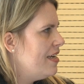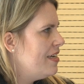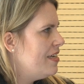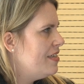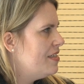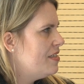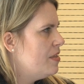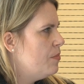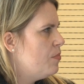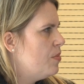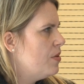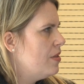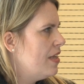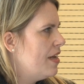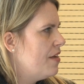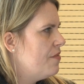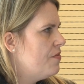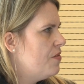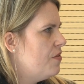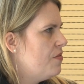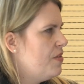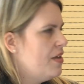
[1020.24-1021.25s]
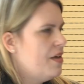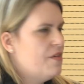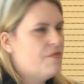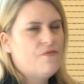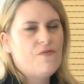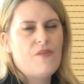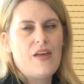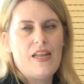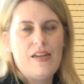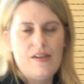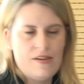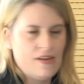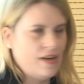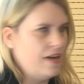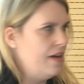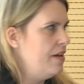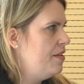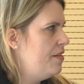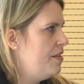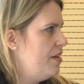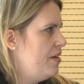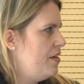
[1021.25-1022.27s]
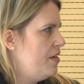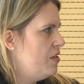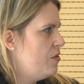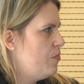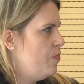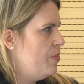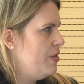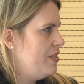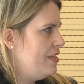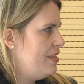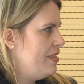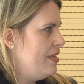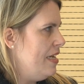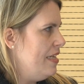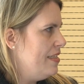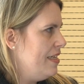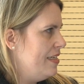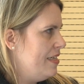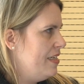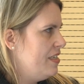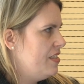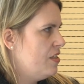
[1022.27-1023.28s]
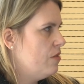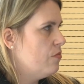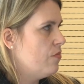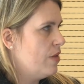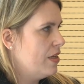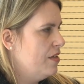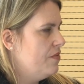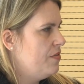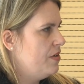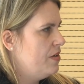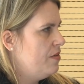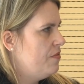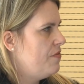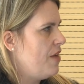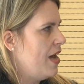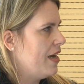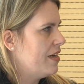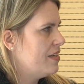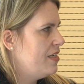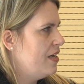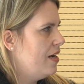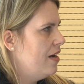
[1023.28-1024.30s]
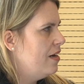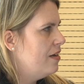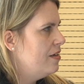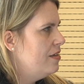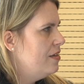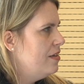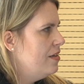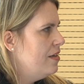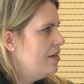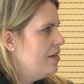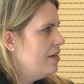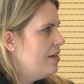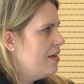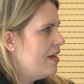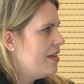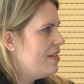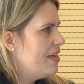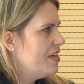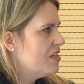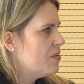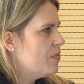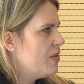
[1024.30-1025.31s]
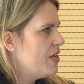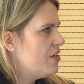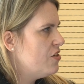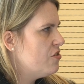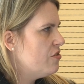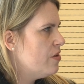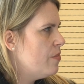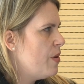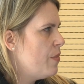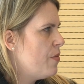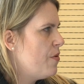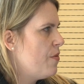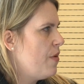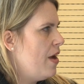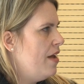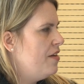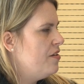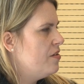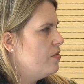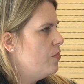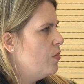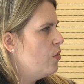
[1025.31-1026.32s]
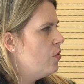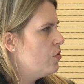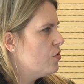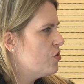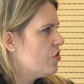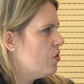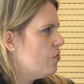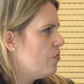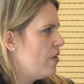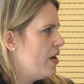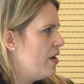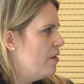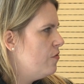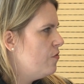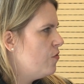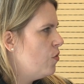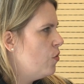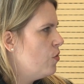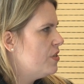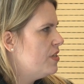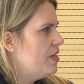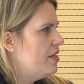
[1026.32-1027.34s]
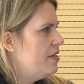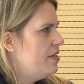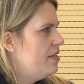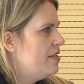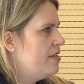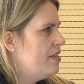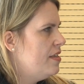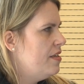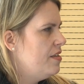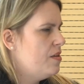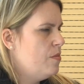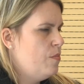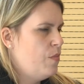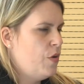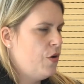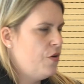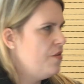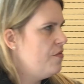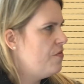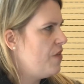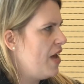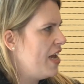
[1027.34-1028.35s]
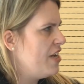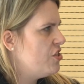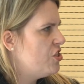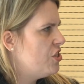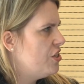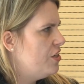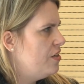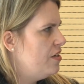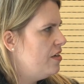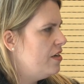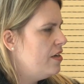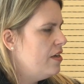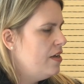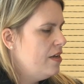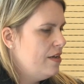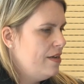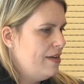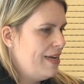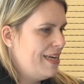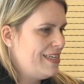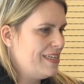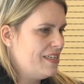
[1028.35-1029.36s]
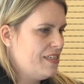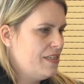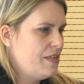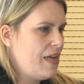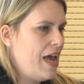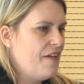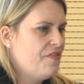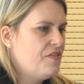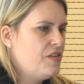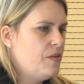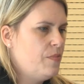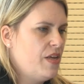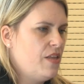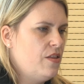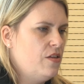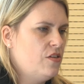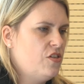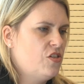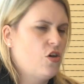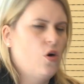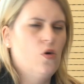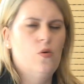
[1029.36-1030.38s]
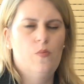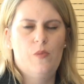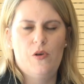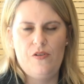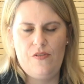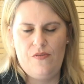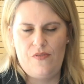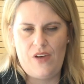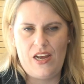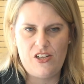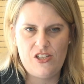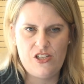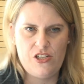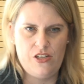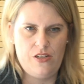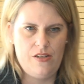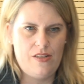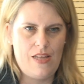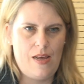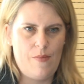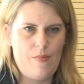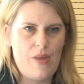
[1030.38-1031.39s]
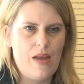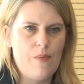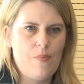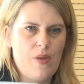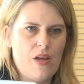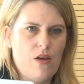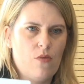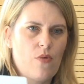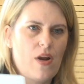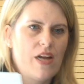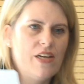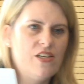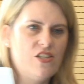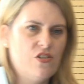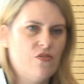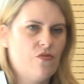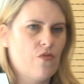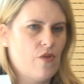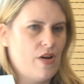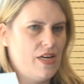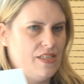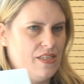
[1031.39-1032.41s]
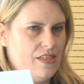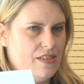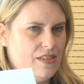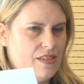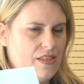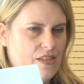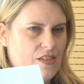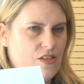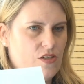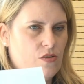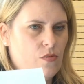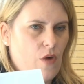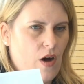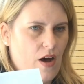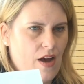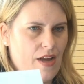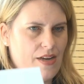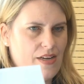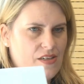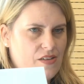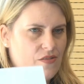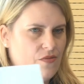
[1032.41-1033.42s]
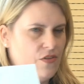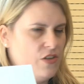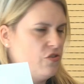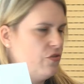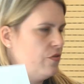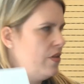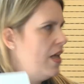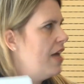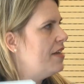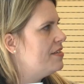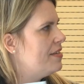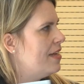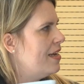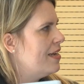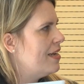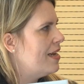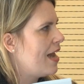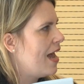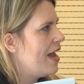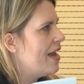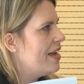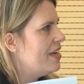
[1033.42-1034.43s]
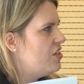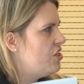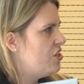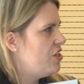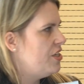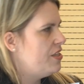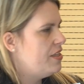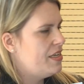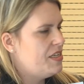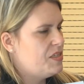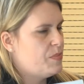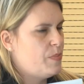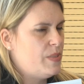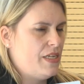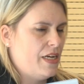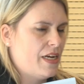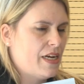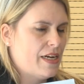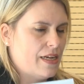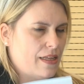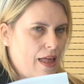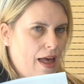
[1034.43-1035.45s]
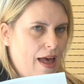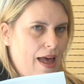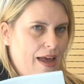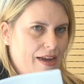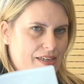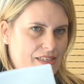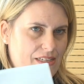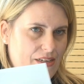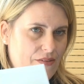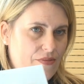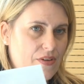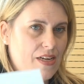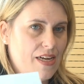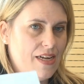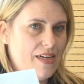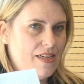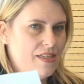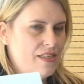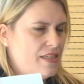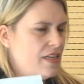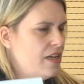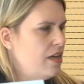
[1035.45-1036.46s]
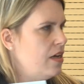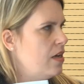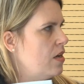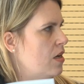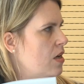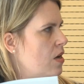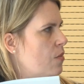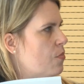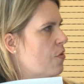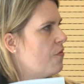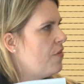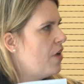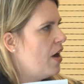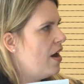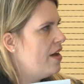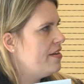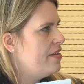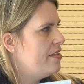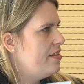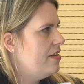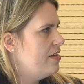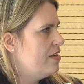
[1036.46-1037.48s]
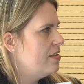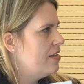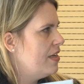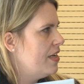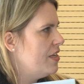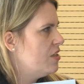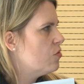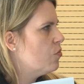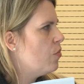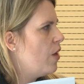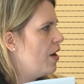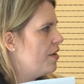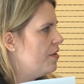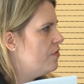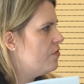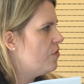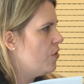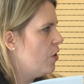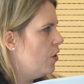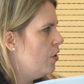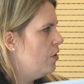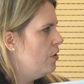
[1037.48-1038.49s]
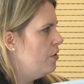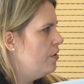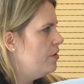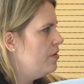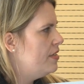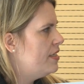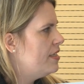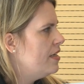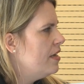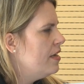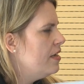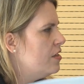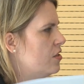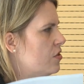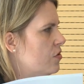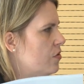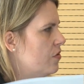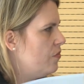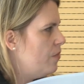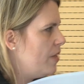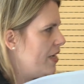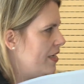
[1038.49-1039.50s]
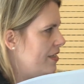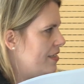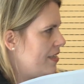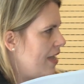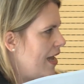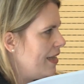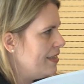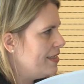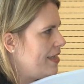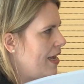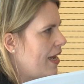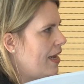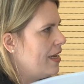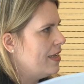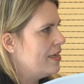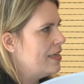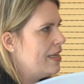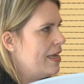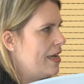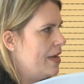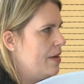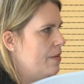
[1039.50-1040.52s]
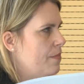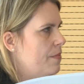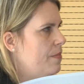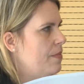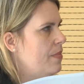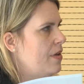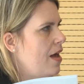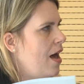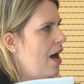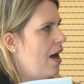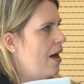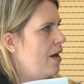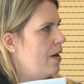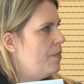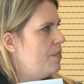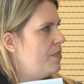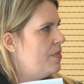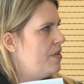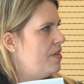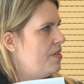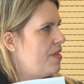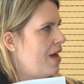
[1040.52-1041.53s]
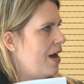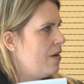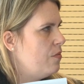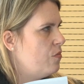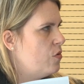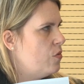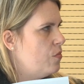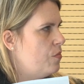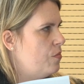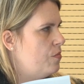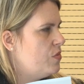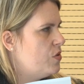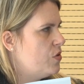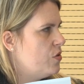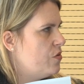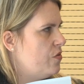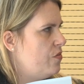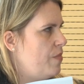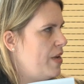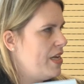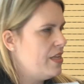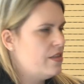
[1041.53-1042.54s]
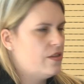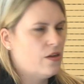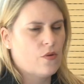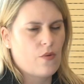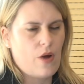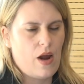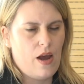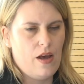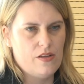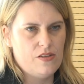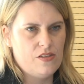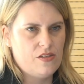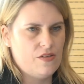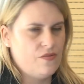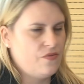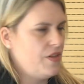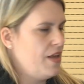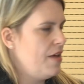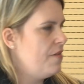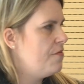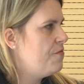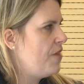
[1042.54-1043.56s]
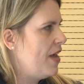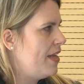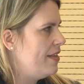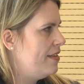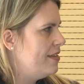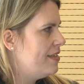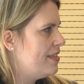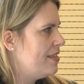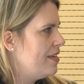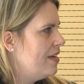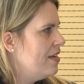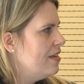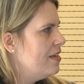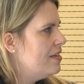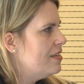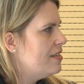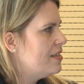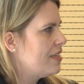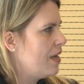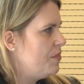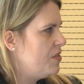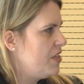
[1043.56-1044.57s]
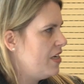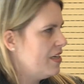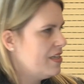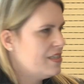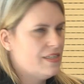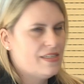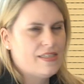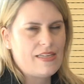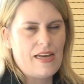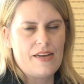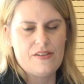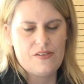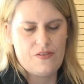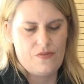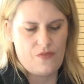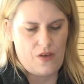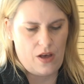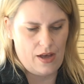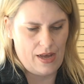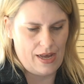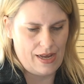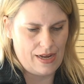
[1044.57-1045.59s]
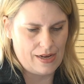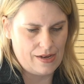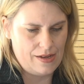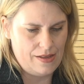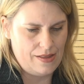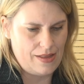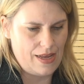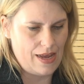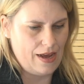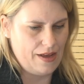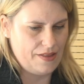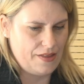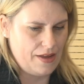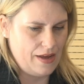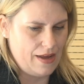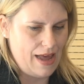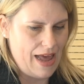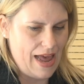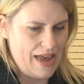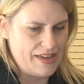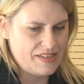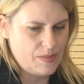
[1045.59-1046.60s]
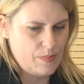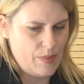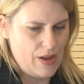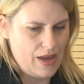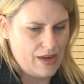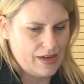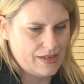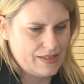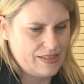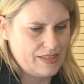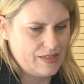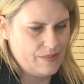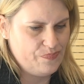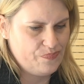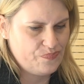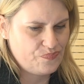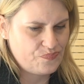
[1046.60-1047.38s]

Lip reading: It is the belief of the offender that is the relevant factor. And the explanatory memorandum also reinforces that the motivation, it doesn't have to be the sole motivation. There may be a range of reasons as to why an individual has engaged in these particular activities, provided that at least one of those sort of meets that second limb, that will sort of meet the grounds of the offence, subject to satisfying the other aspects.